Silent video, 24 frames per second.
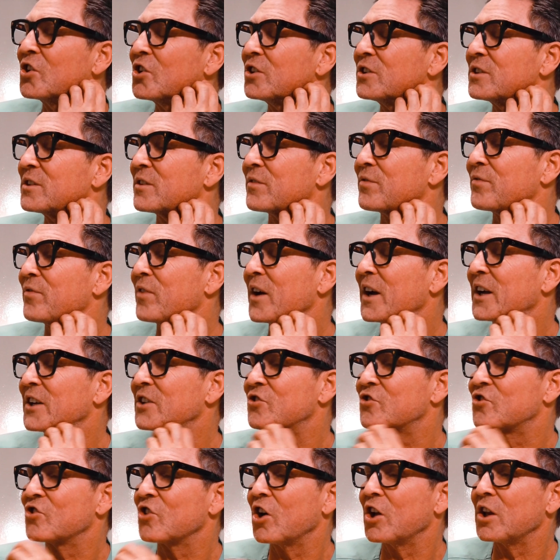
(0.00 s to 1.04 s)
good
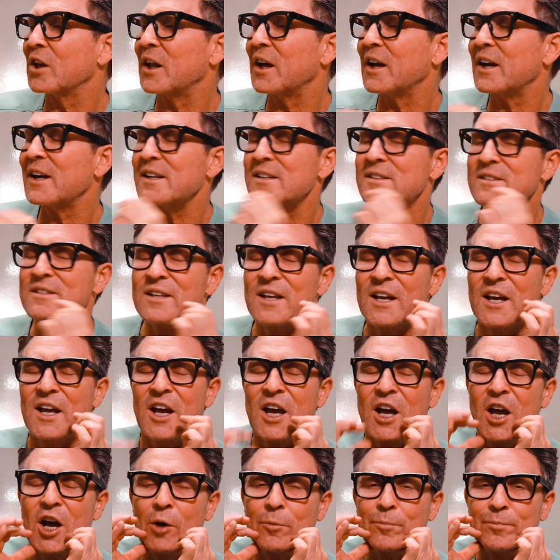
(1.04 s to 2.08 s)
defined jawlines,
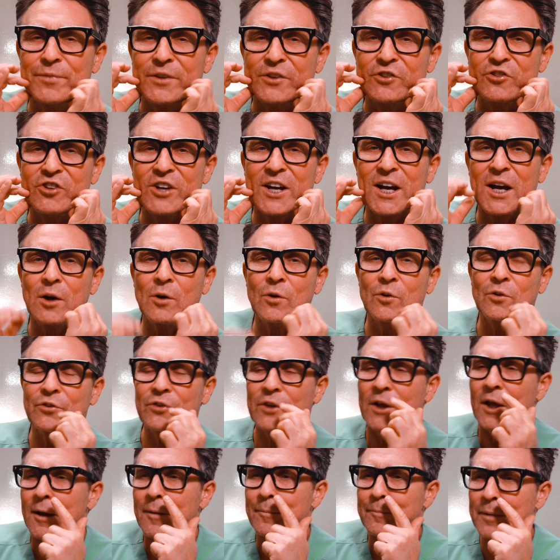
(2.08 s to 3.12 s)
help the jowls,